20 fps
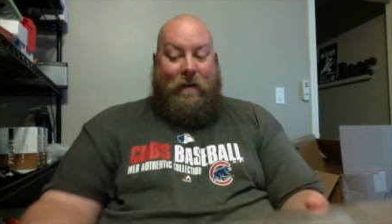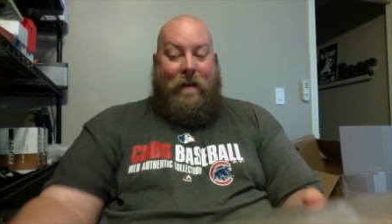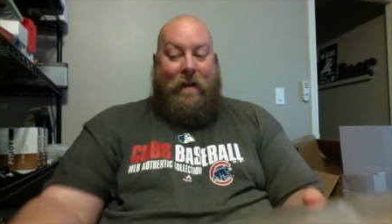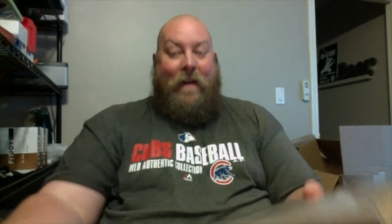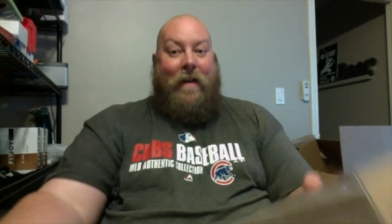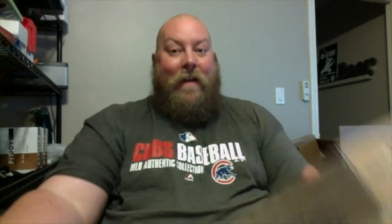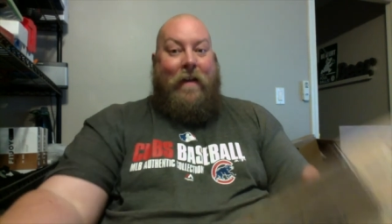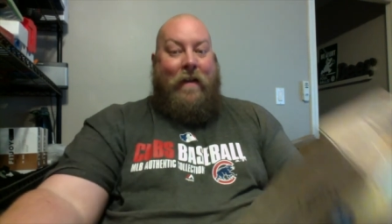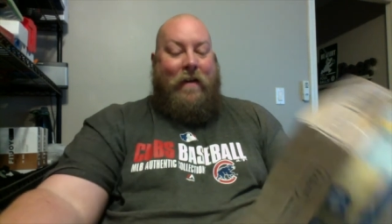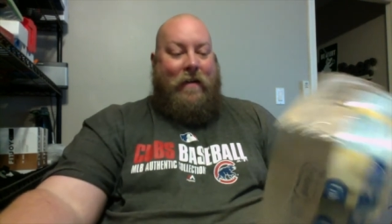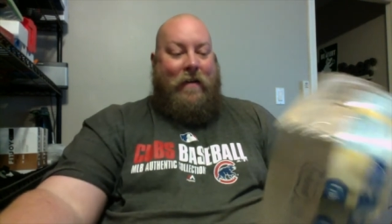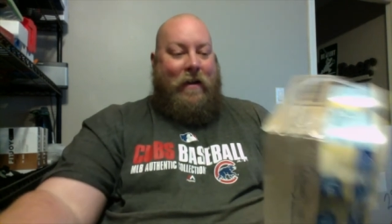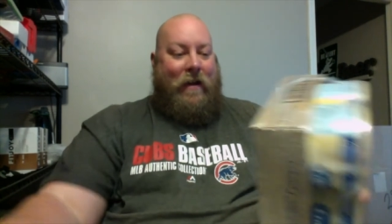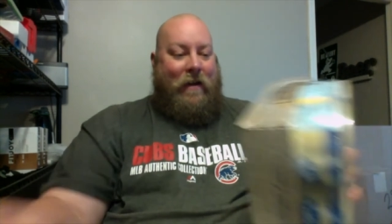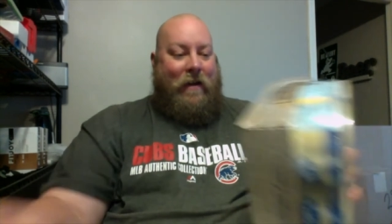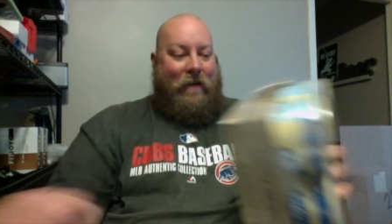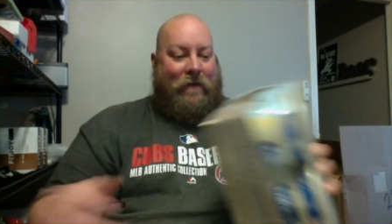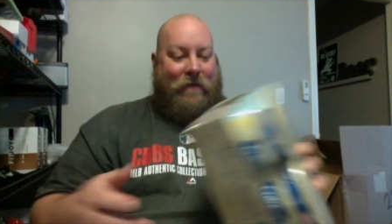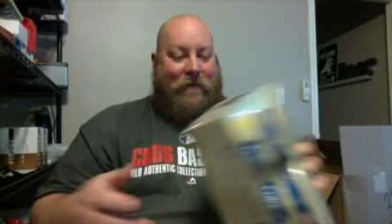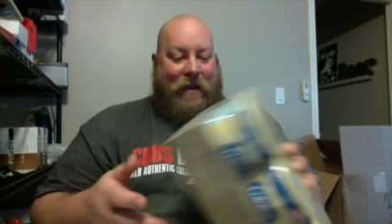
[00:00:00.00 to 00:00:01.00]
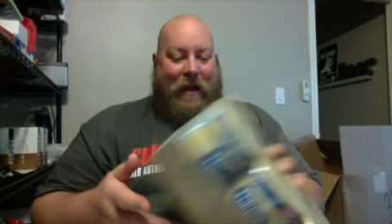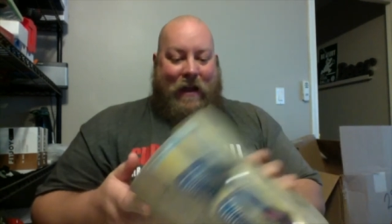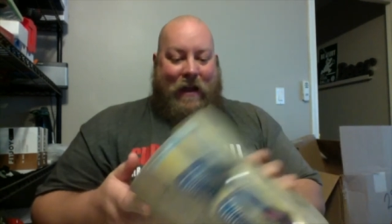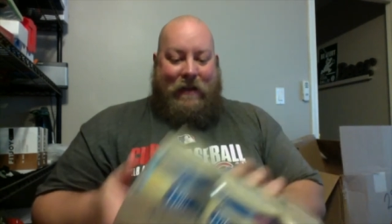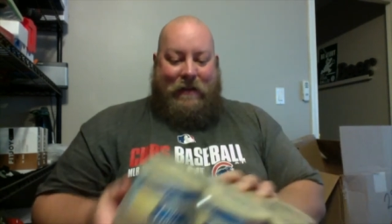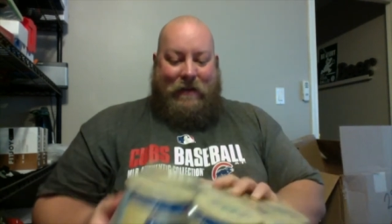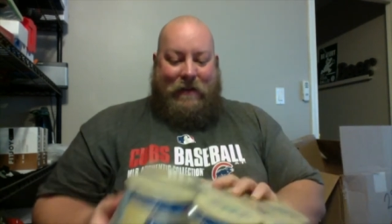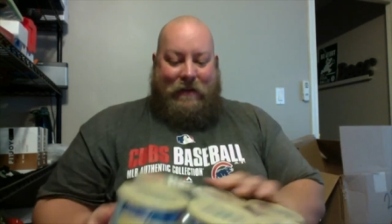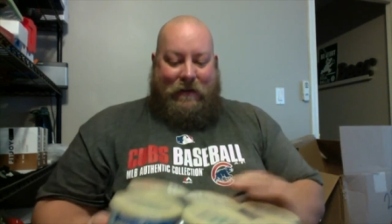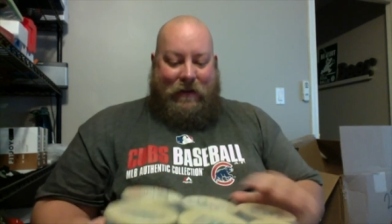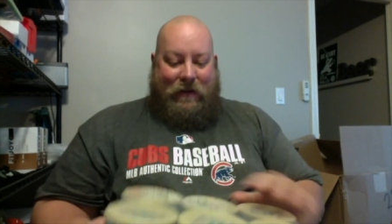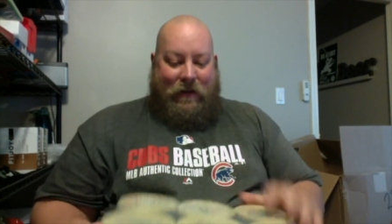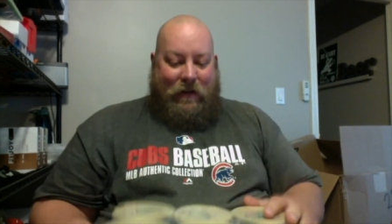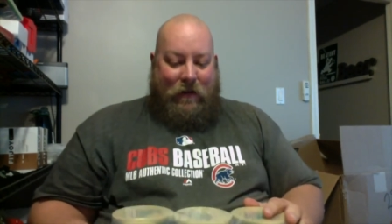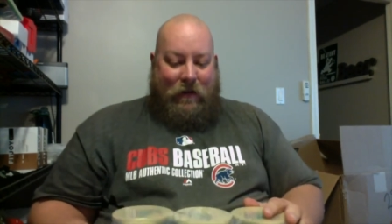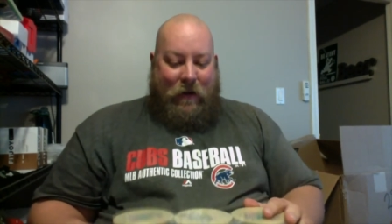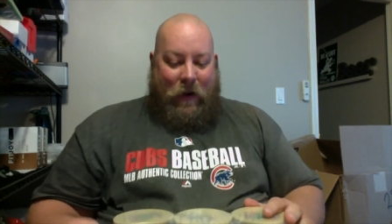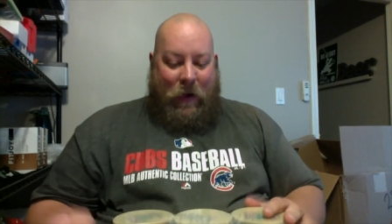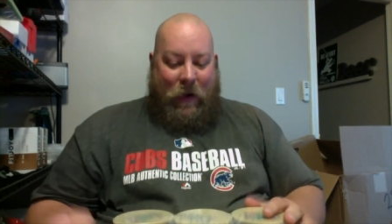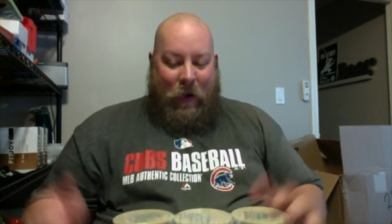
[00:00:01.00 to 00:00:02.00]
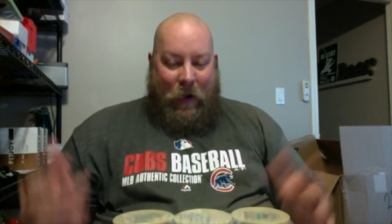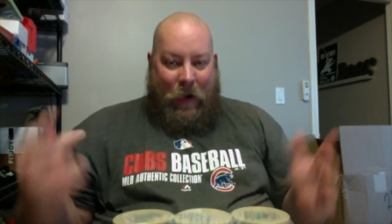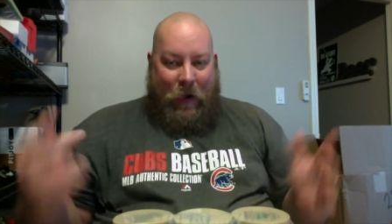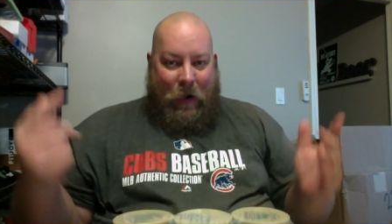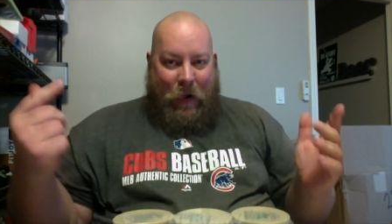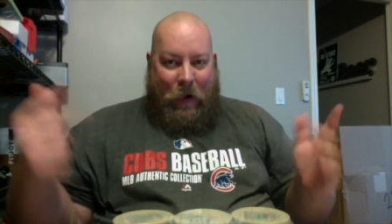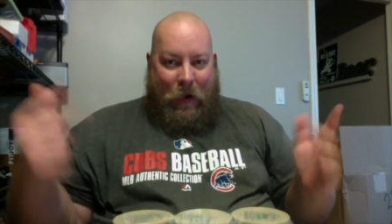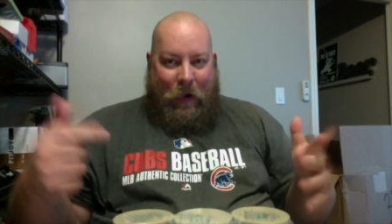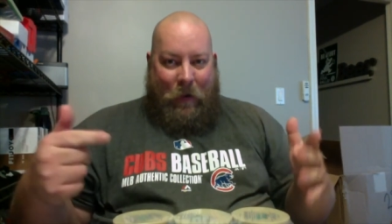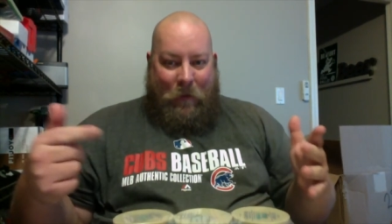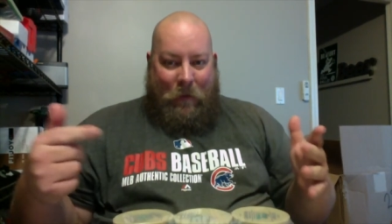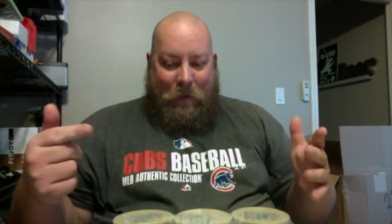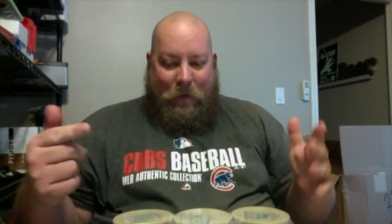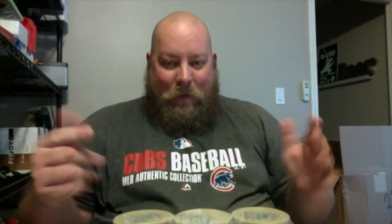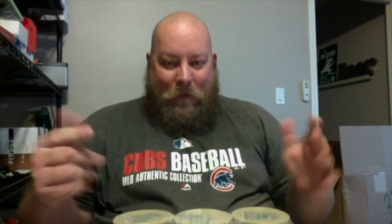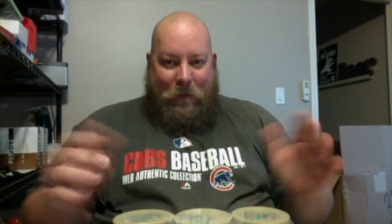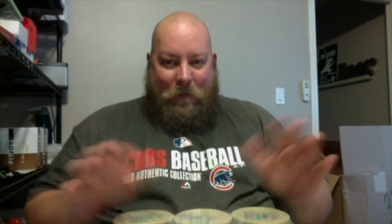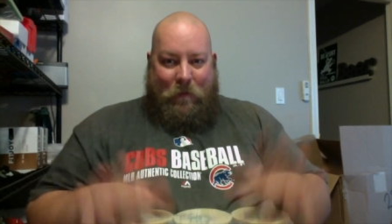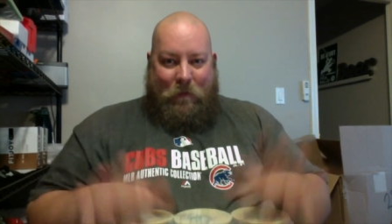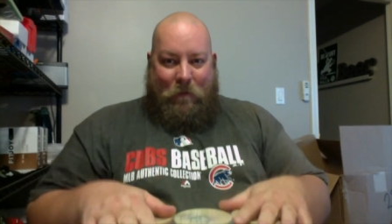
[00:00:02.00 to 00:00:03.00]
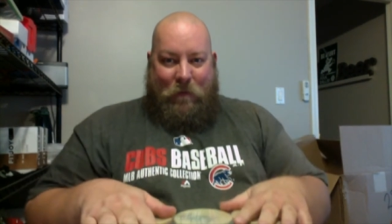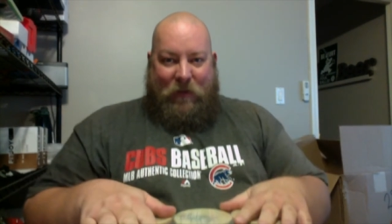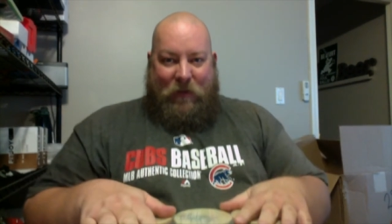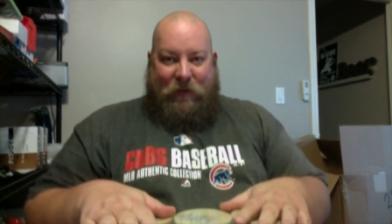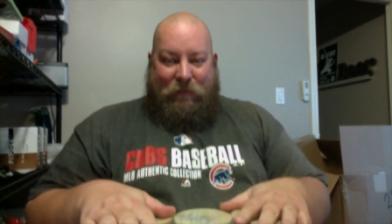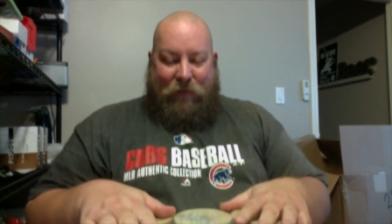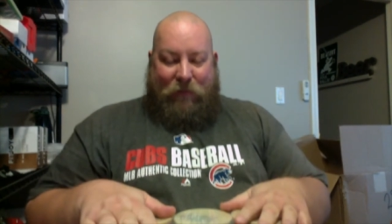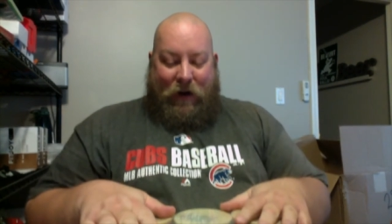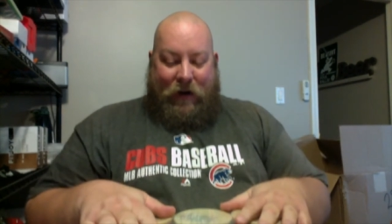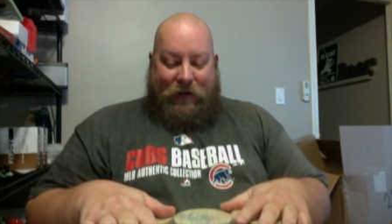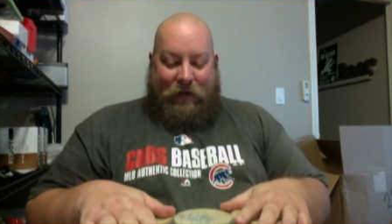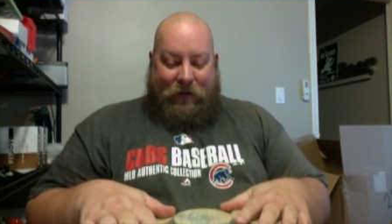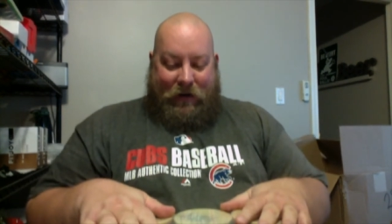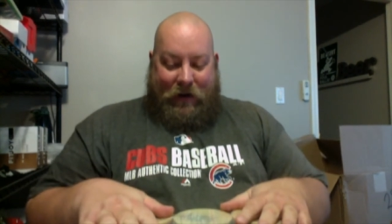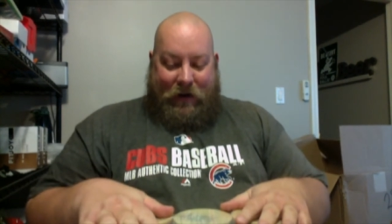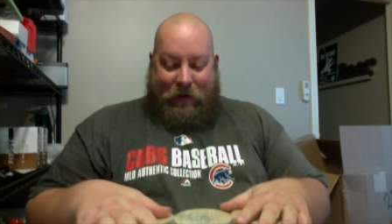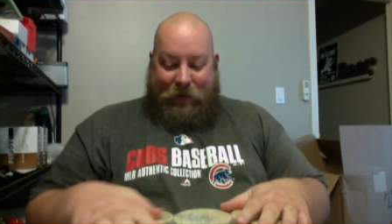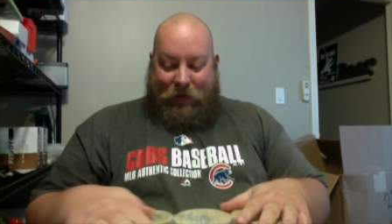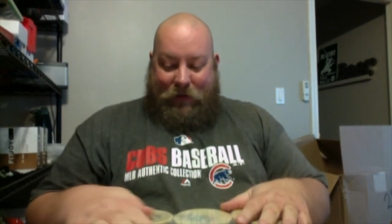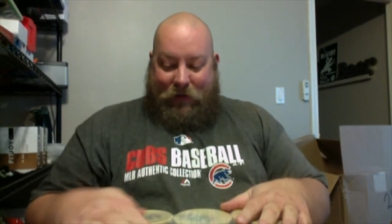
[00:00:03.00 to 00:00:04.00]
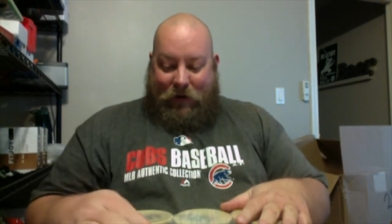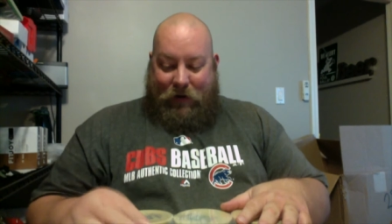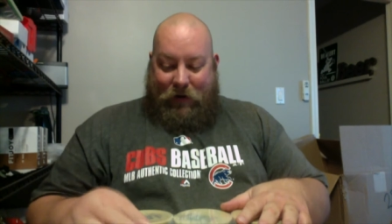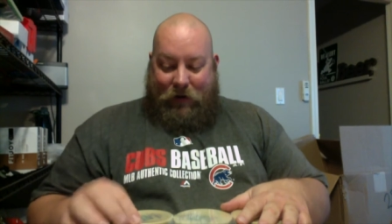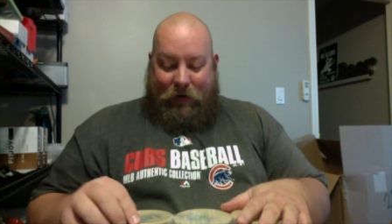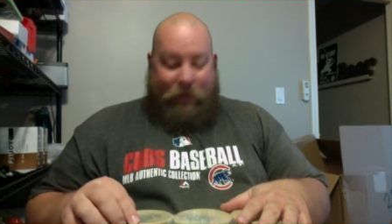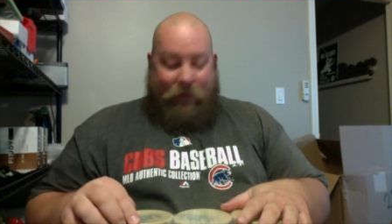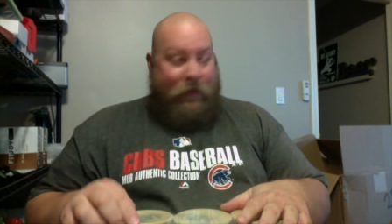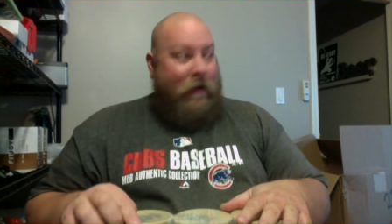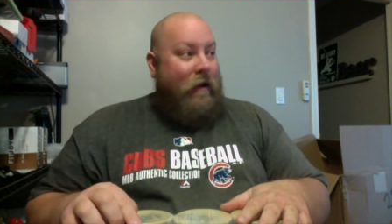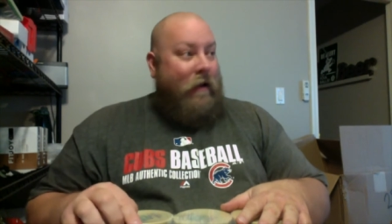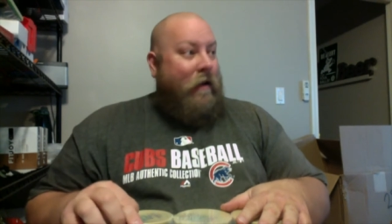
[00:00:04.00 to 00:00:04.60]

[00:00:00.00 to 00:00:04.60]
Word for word: yeah, they had these uh, mispriced on Amazon,